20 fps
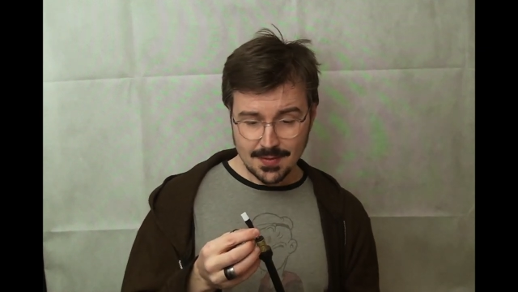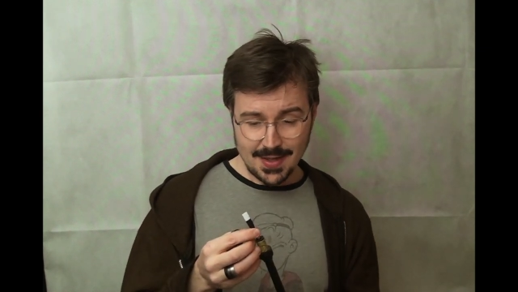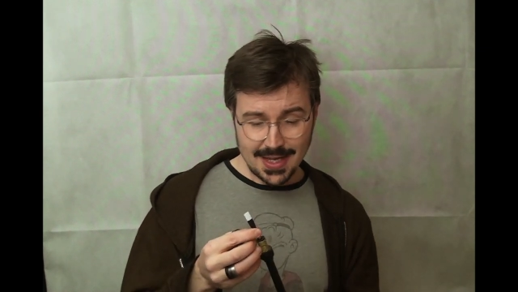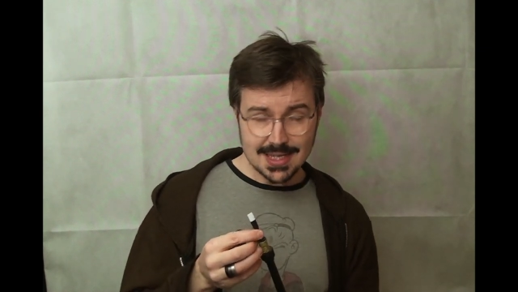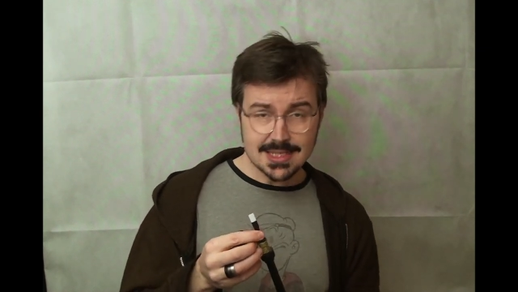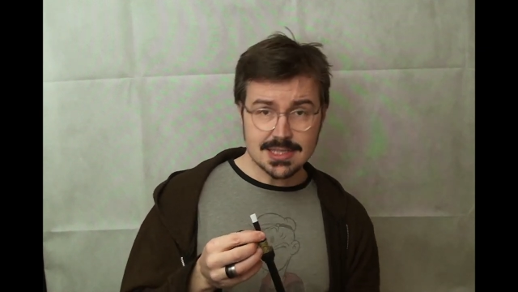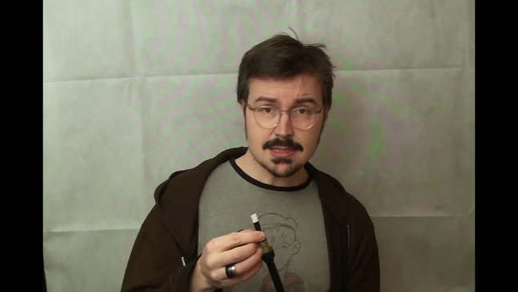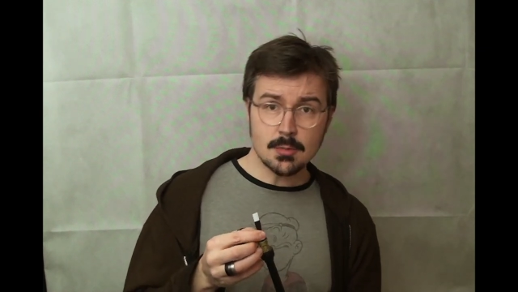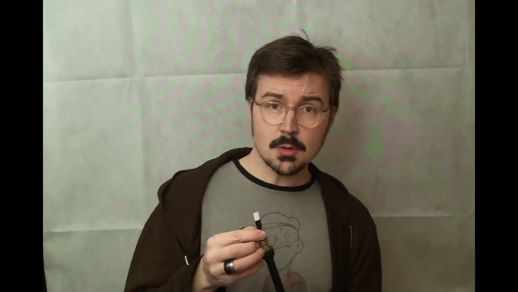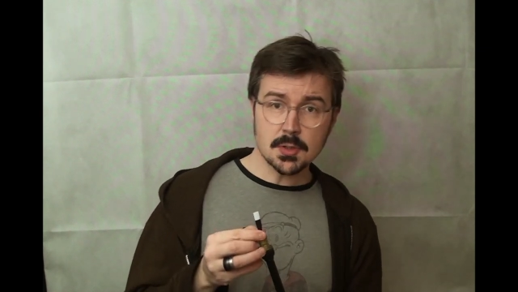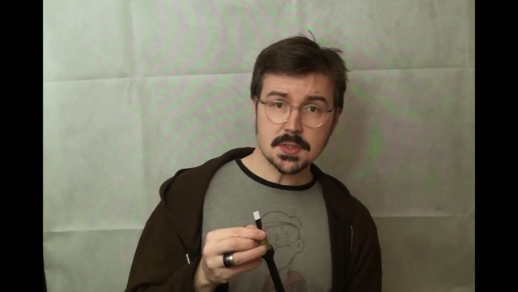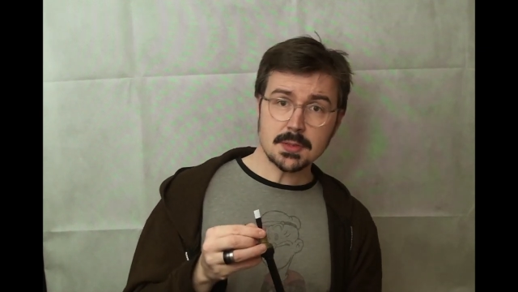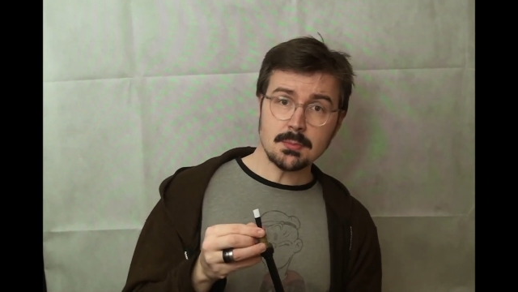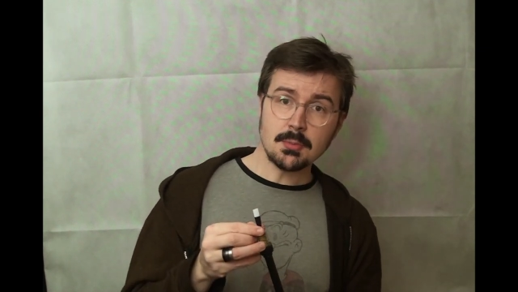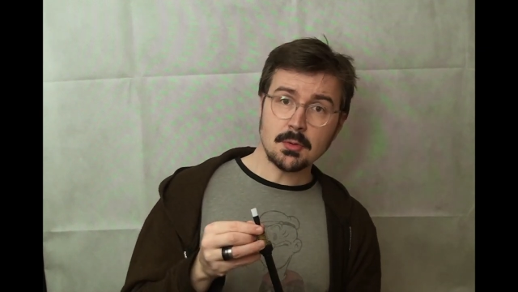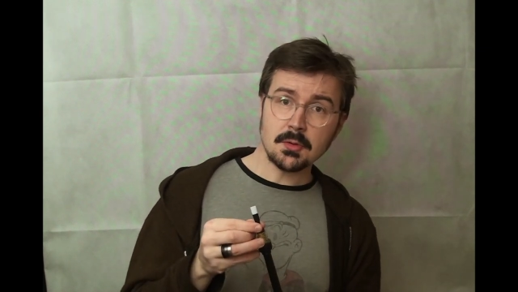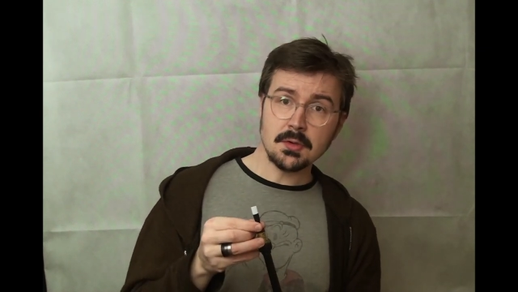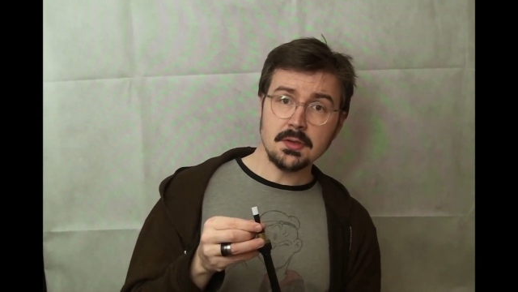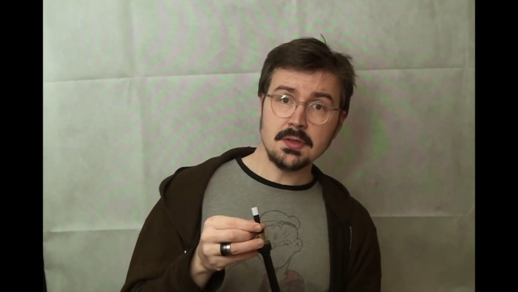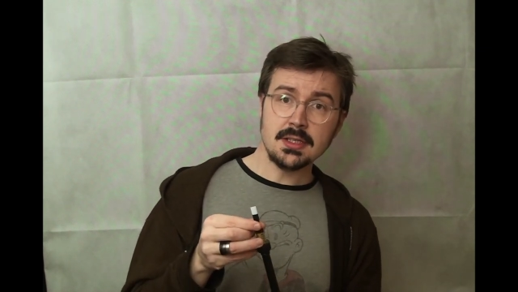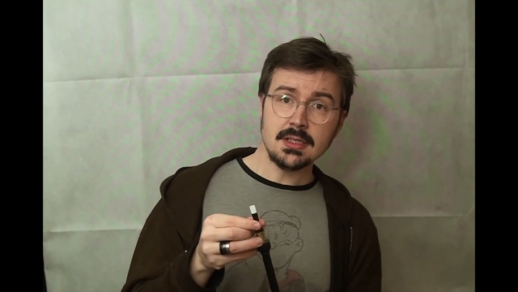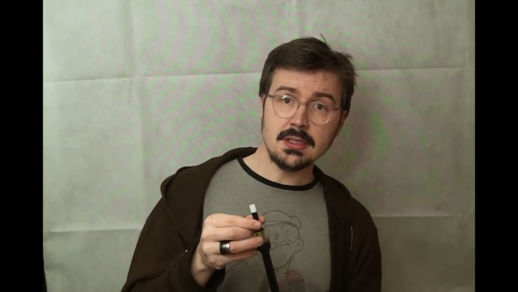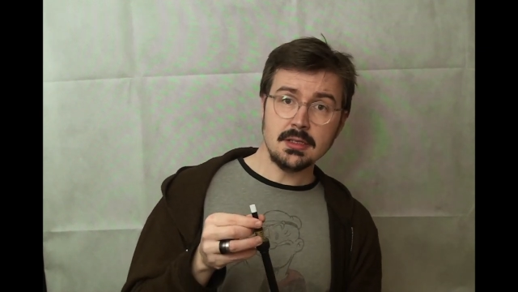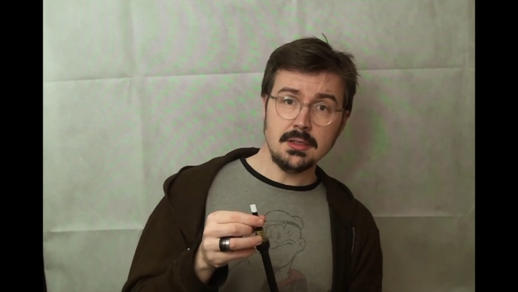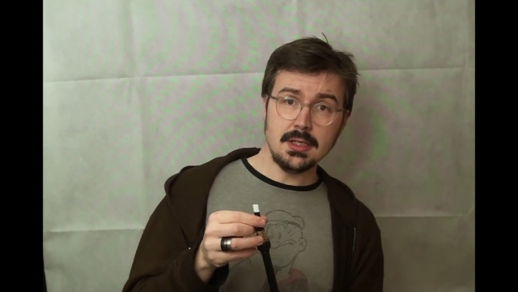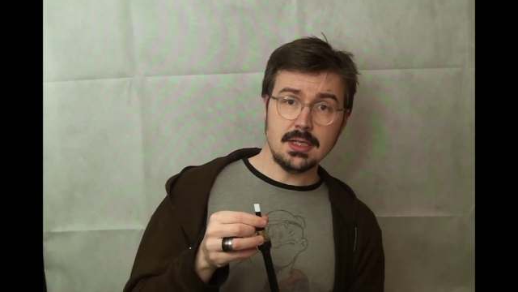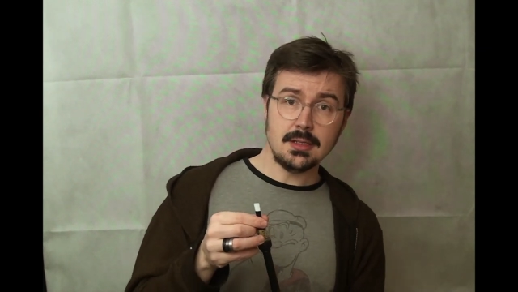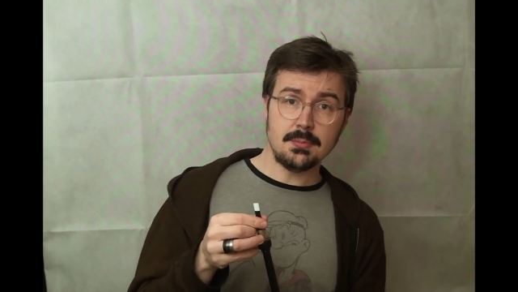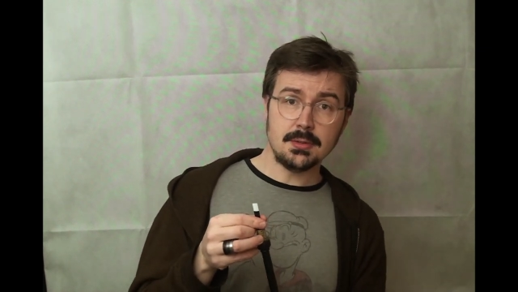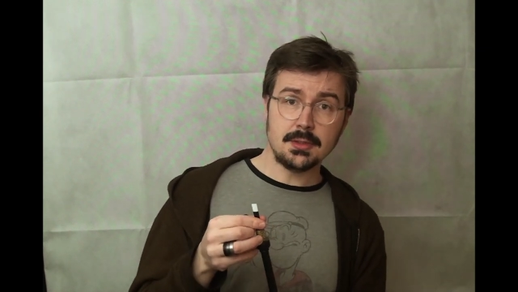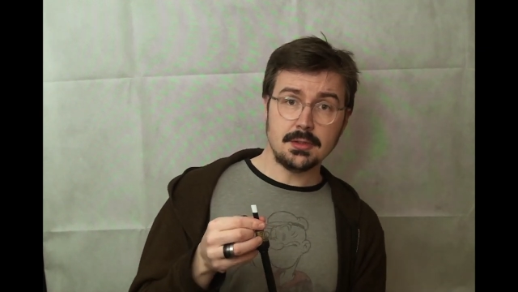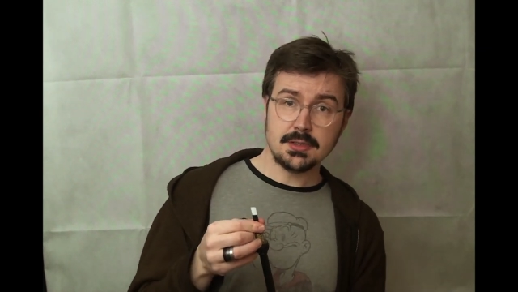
That is the most important thing you need,